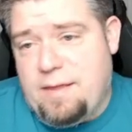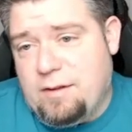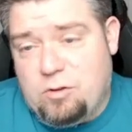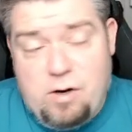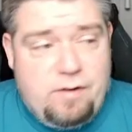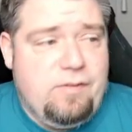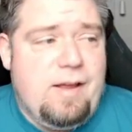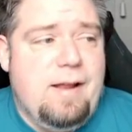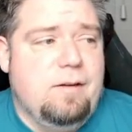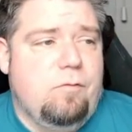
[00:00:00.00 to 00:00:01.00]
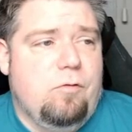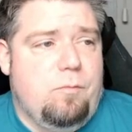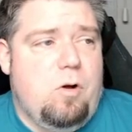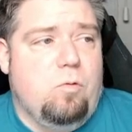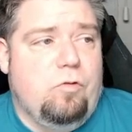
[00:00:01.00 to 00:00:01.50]
that's kind of standard
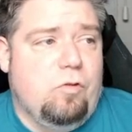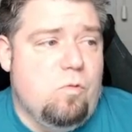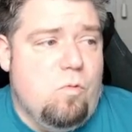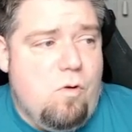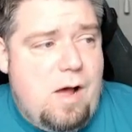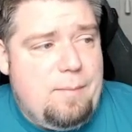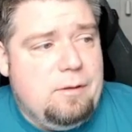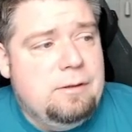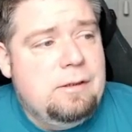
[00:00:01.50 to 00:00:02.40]
from old school Warhammer.